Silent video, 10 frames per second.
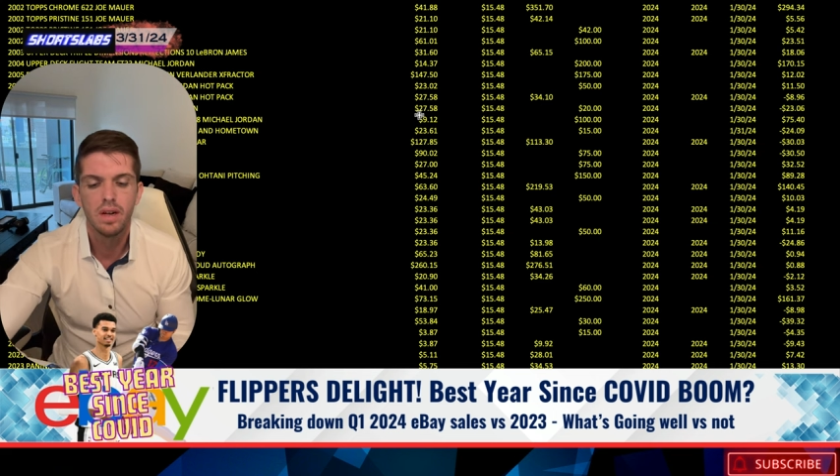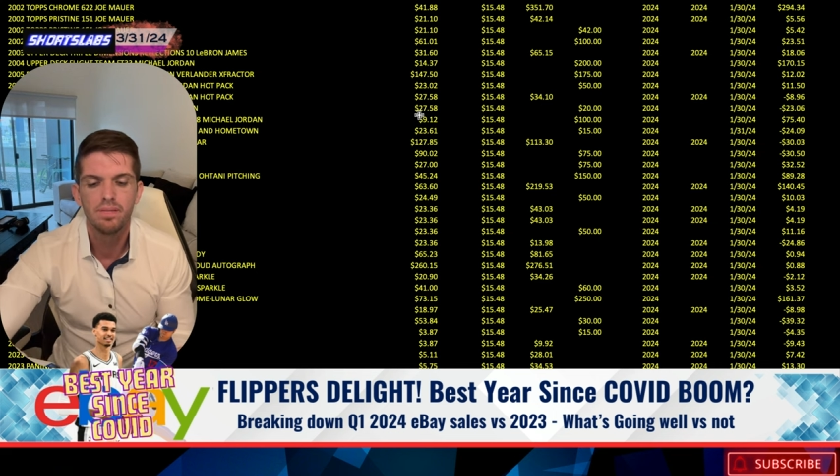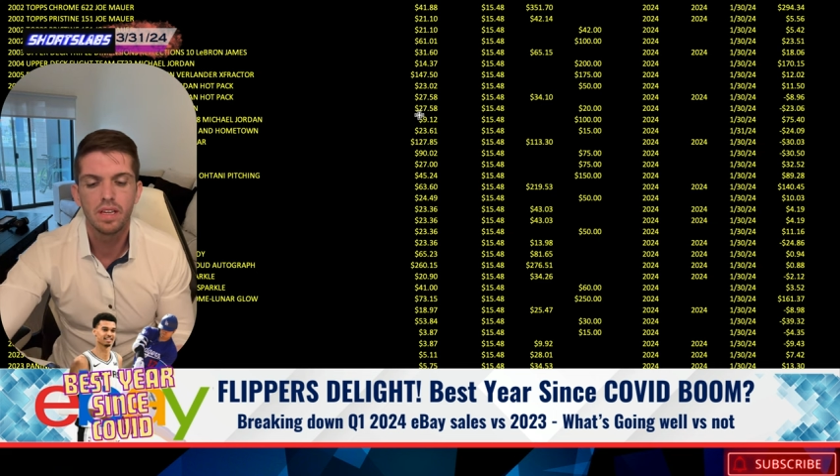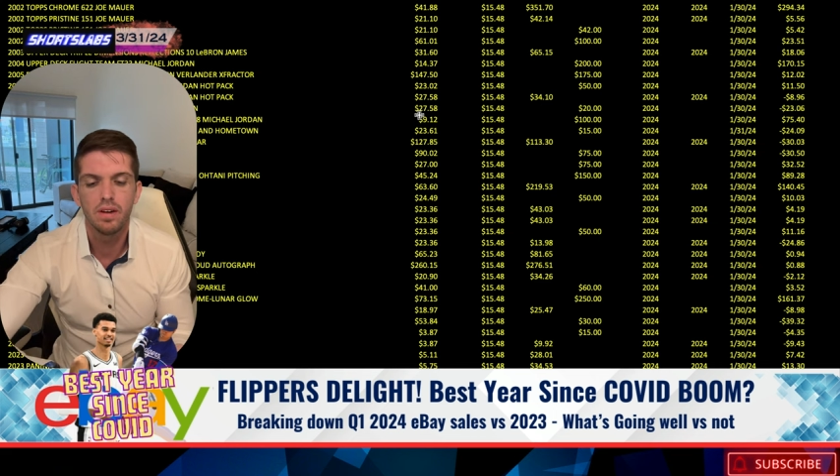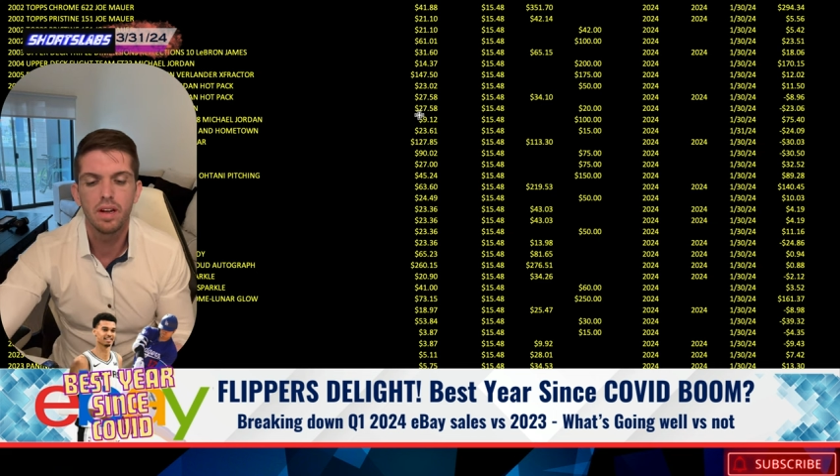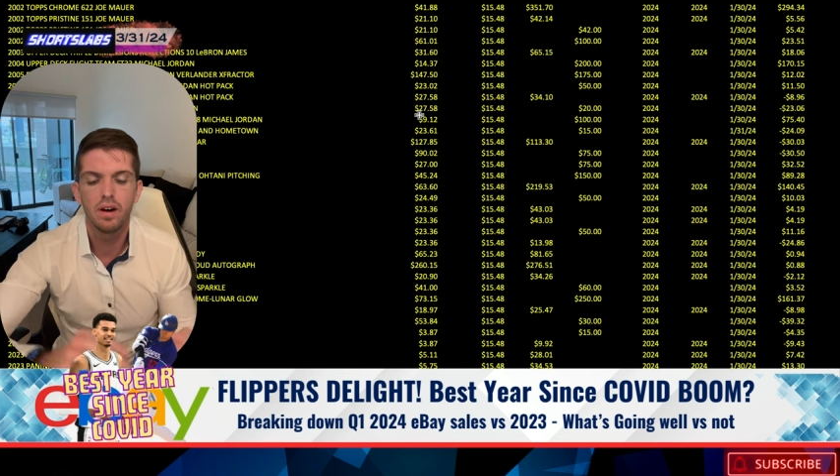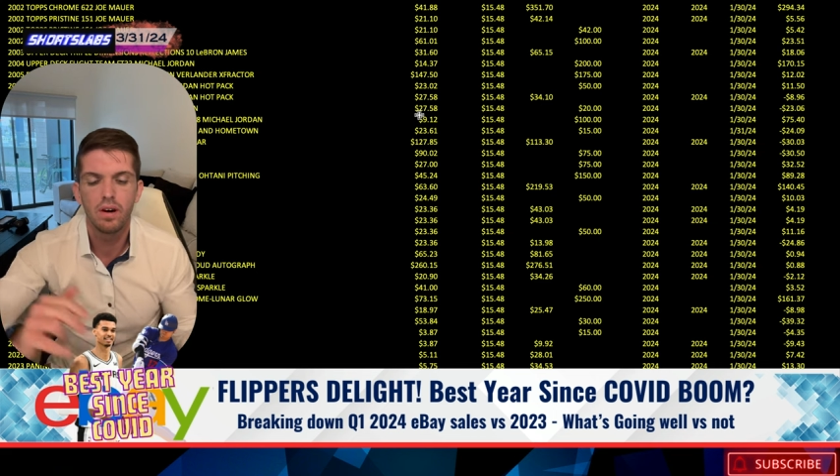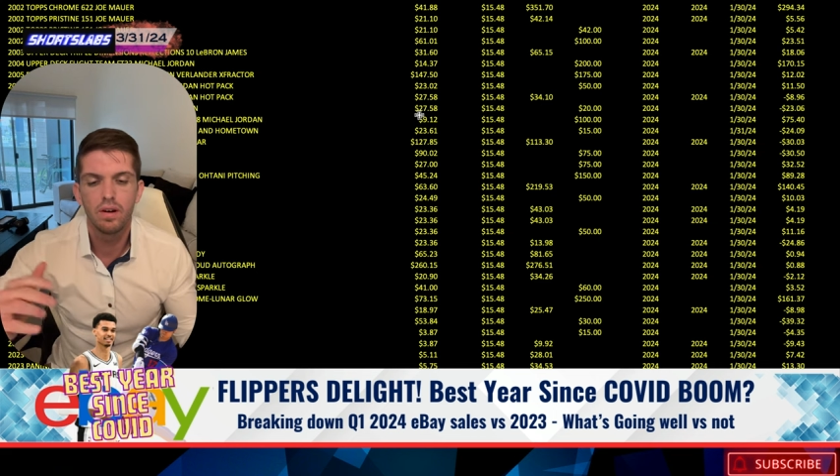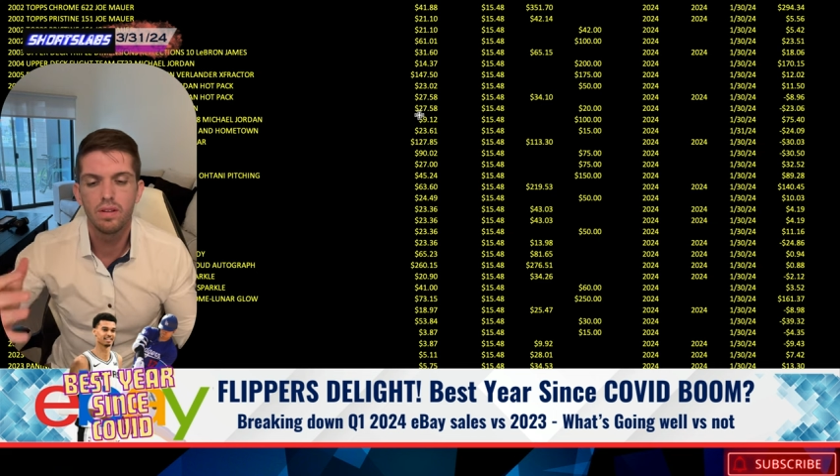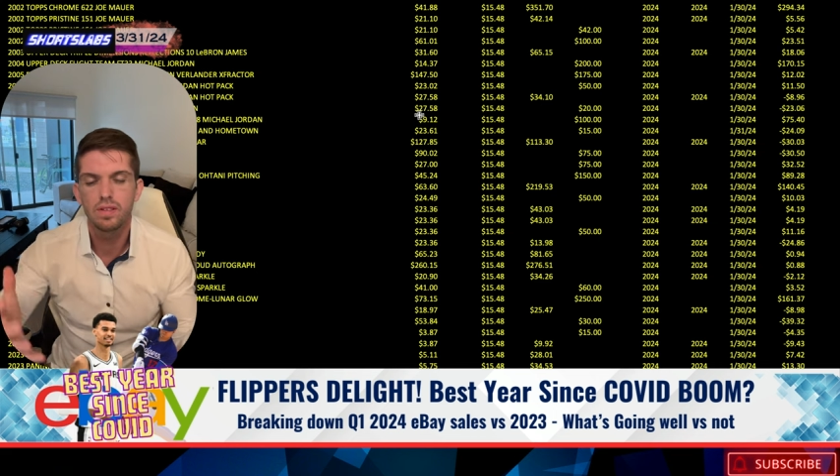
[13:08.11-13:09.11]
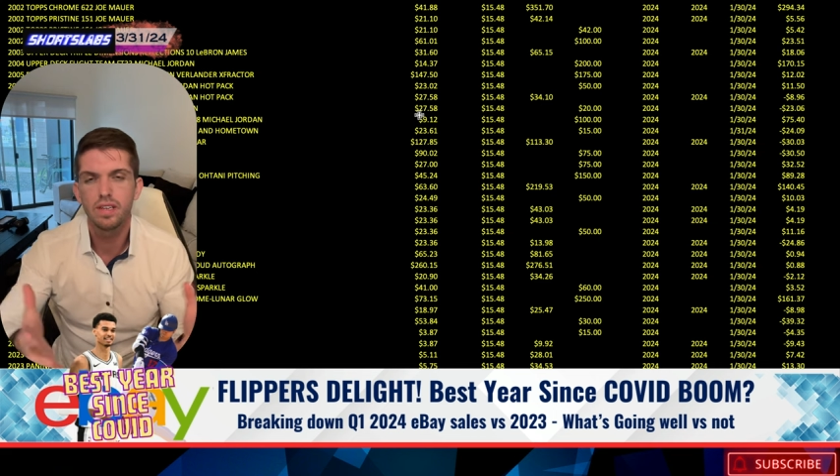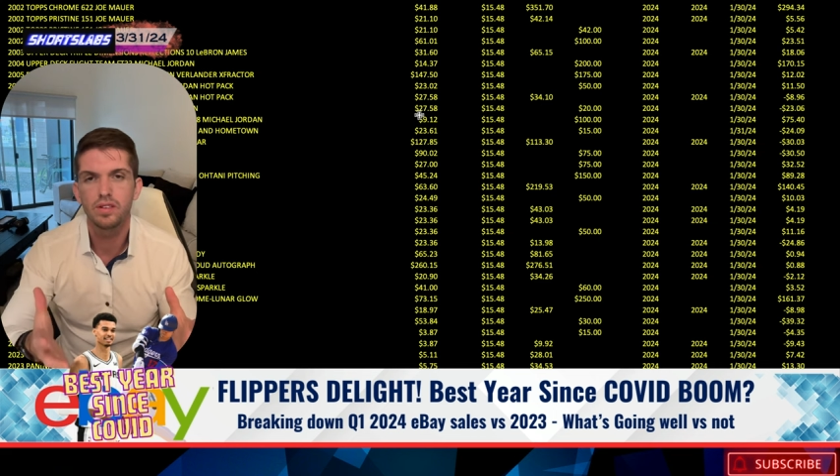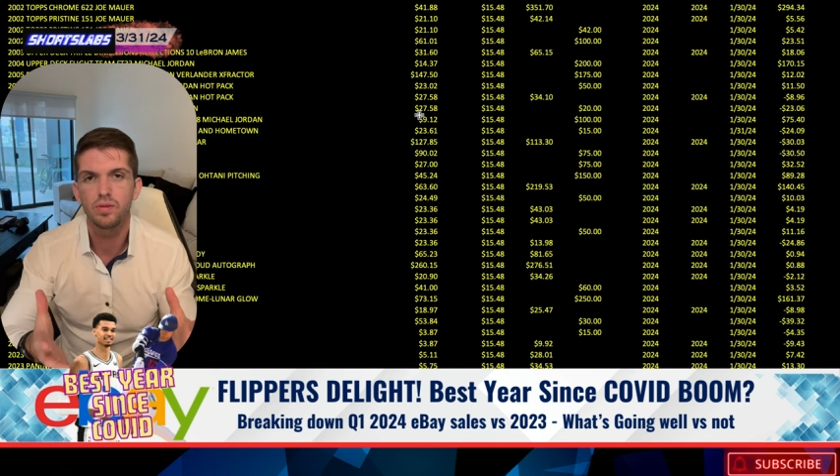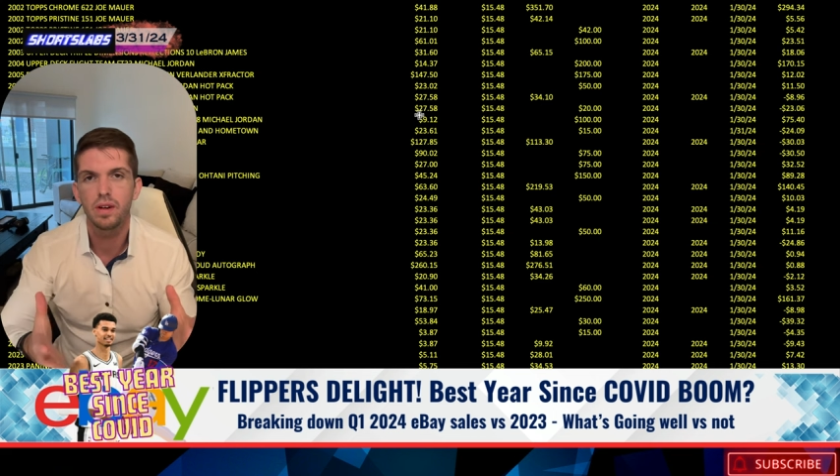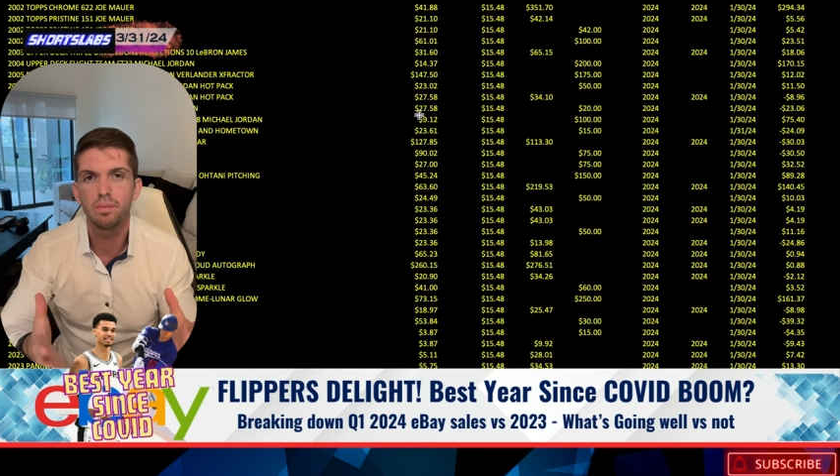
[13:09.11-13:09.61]
you know, and all those
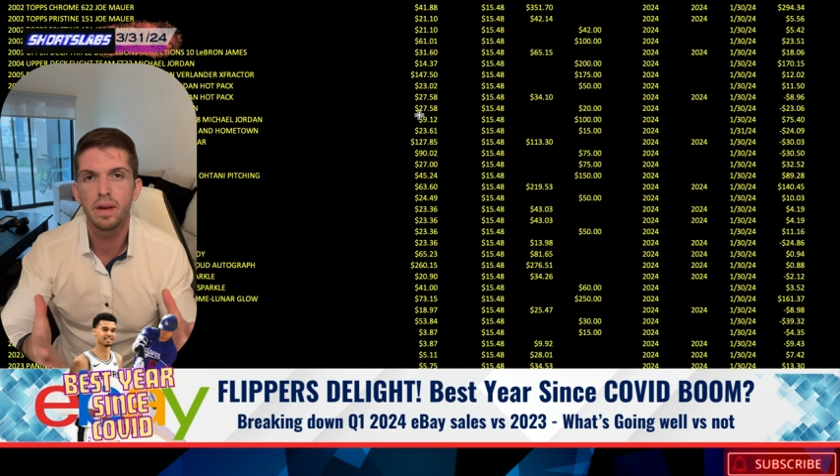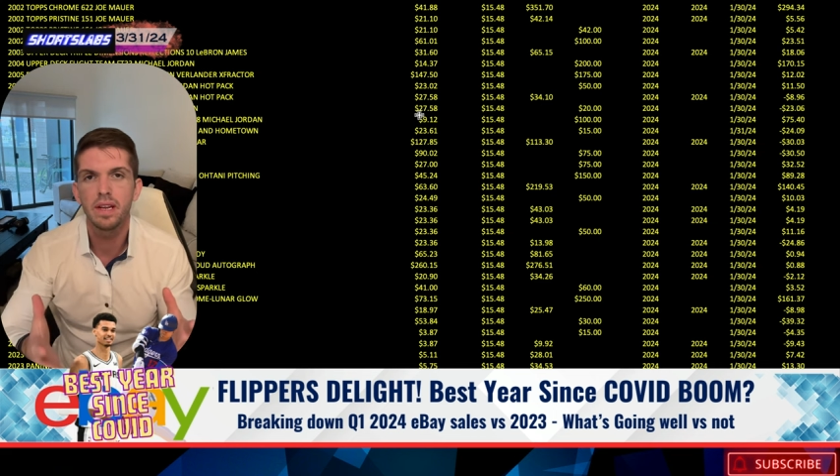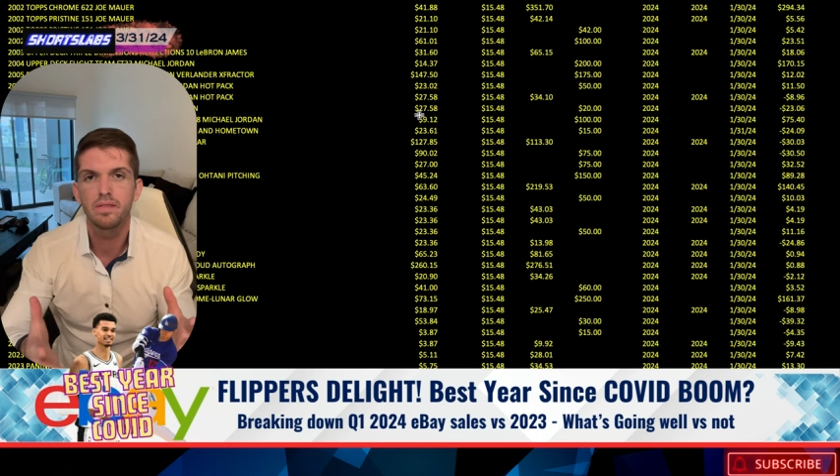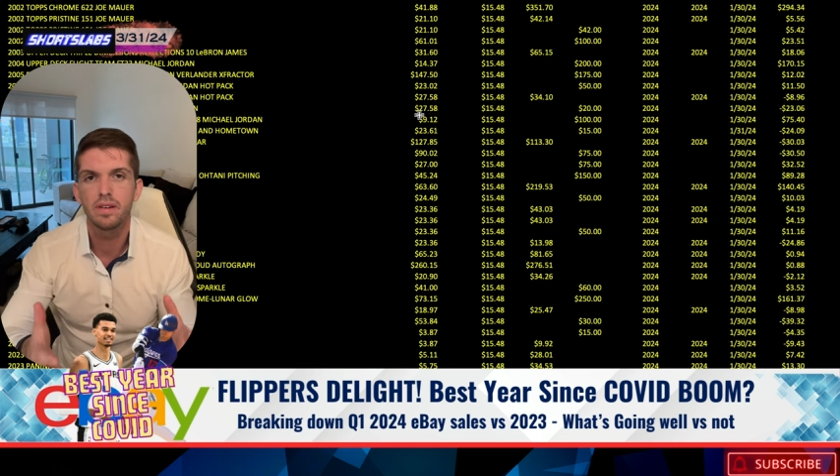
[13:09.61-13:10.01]
things were competing